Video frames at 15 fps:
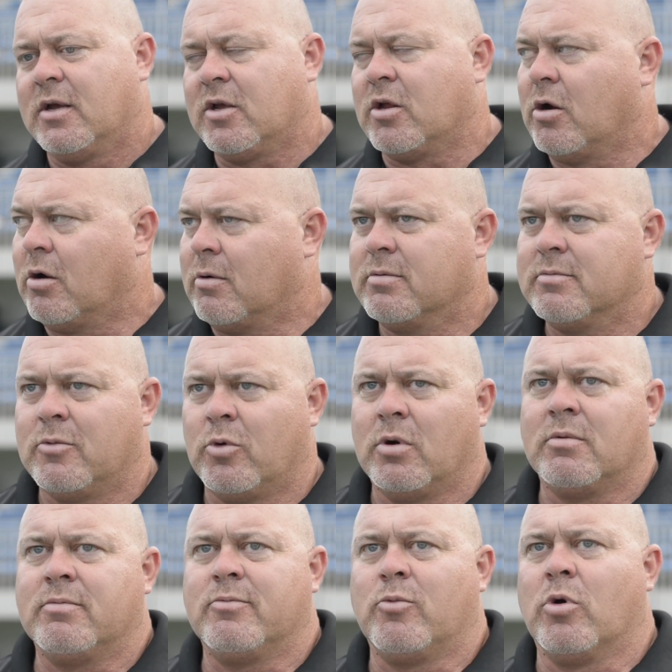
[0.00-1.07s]
you know,
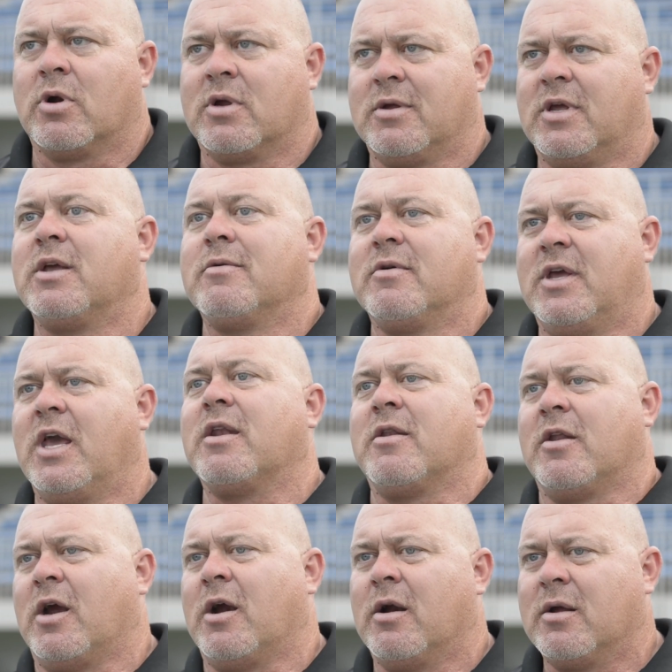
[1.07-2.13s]
we're, we're
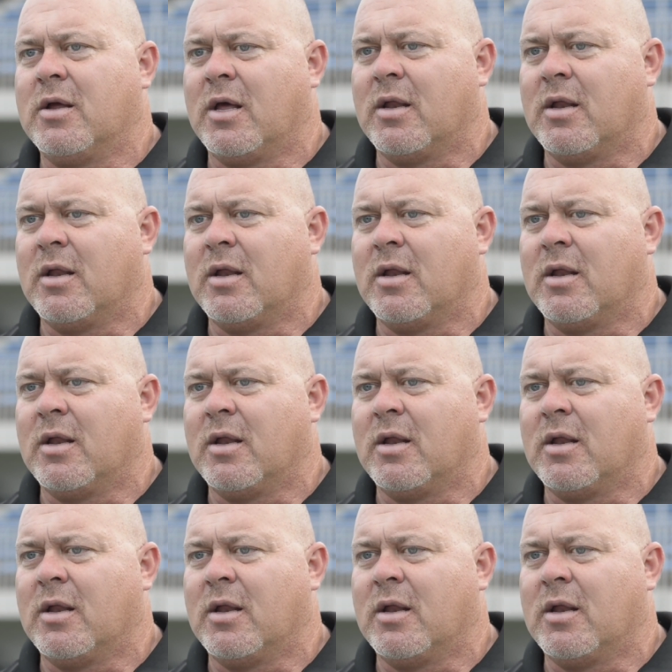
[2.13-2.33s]
getting there.